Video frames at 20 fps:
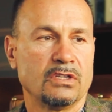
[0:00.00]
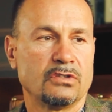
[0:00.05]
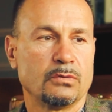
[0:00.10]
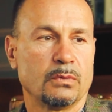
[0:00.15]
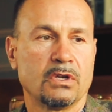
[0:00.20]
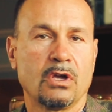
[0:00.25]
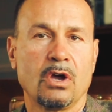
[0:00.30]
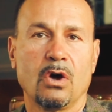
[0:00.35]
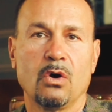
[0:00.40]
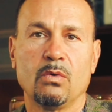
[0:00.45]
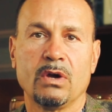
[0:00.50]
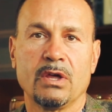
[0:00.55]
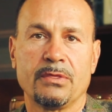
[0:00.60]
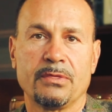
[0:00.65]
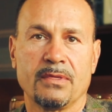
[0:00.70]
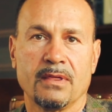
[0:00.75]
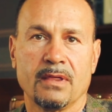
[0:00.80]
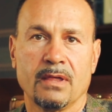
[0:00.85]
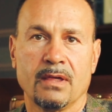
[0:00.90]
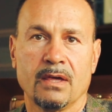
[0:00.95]
this would go
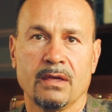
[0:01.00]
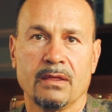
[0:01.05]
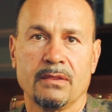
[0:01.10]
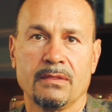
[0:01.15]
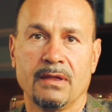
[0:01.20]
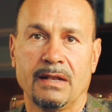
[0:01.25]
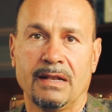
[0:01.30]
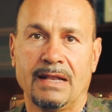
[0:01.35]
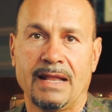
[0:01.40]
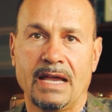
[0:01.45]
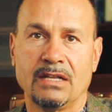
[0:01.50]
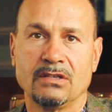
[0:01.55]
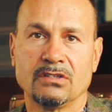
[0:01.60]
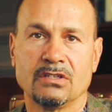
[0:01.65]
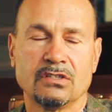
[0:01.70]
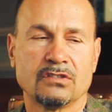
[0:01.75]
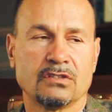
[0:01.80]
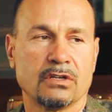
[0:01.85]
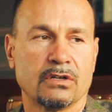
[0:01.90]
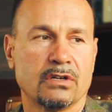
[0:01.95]
with the light
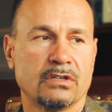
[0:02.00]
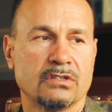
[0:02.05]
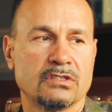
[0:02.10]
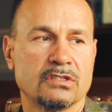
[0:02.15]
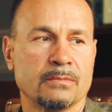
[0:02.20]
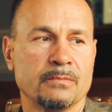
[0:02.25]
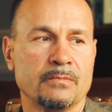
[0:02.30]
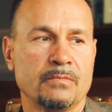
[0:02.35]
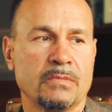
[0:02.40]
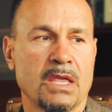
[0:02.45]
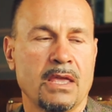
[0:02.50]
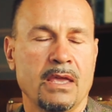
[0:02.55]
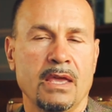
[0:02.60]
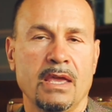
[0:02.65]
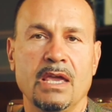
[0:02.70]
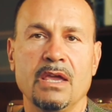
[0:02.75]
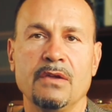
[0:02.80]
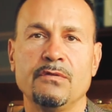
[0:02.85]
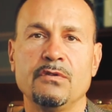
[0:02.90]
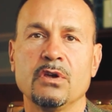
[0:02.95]
desserts.
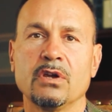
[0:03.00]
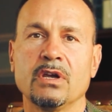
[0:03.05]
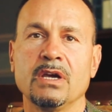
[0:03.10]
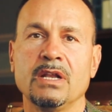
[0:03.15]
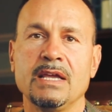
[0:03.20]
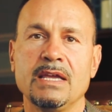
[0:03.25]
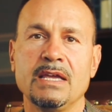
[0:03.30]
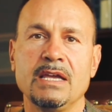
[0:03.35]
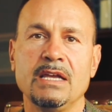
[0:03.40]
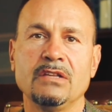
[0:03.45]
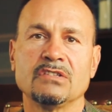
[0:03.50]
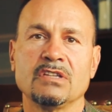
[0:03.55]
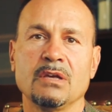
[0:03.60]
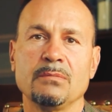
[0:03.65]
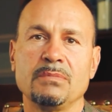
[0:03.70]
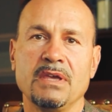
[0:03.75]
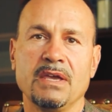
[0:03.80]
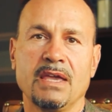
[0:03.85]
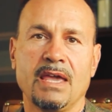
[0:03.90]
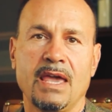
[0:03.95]
If you're gonna eat
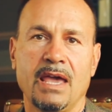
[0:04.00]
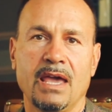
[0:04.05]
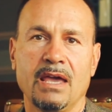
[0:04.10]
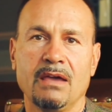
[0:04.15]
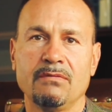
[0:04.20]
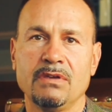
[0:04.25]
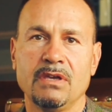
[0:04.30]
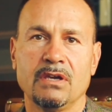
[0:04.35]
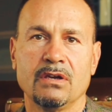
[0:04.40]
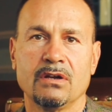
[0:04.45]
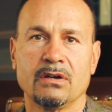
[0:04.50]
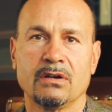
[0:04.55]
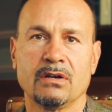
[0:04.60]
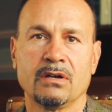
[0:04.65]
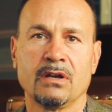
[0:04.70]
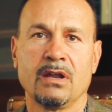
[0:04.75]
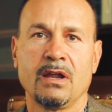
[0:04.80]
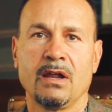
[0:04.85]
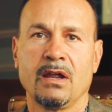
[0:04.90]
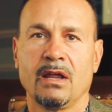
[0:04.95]
something heavier,
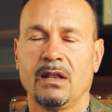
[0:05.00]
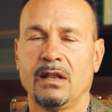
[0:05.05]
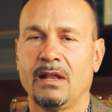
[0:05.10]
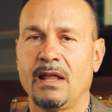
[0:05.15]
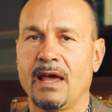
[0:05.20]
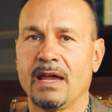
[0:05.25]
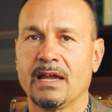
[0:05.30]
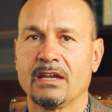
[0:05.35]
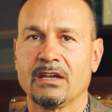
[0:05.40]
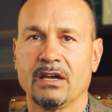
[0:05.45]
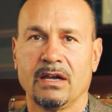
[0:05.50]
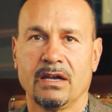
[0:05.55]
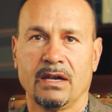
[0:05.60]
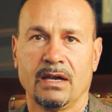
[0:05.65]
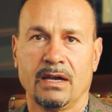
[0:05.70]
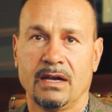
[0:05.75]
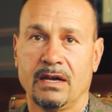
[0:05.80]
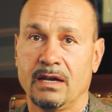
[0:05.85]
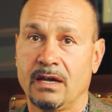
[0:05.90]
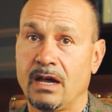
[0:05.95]
like
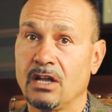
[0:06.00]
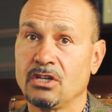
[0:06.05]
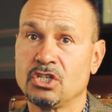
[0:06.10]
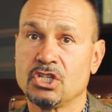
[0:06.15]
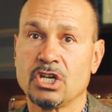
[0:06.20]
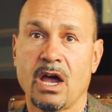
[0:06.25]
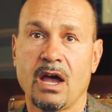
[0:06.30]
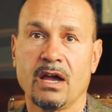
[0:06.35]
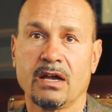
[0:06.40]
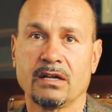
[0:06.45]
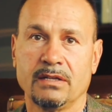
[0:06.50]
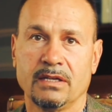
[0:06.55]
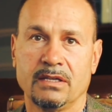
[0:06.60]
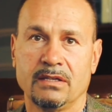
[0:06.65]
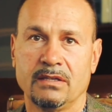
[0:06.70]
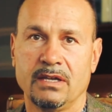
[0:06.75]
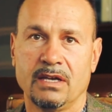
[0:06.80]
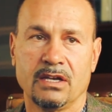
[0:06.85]
a chocolate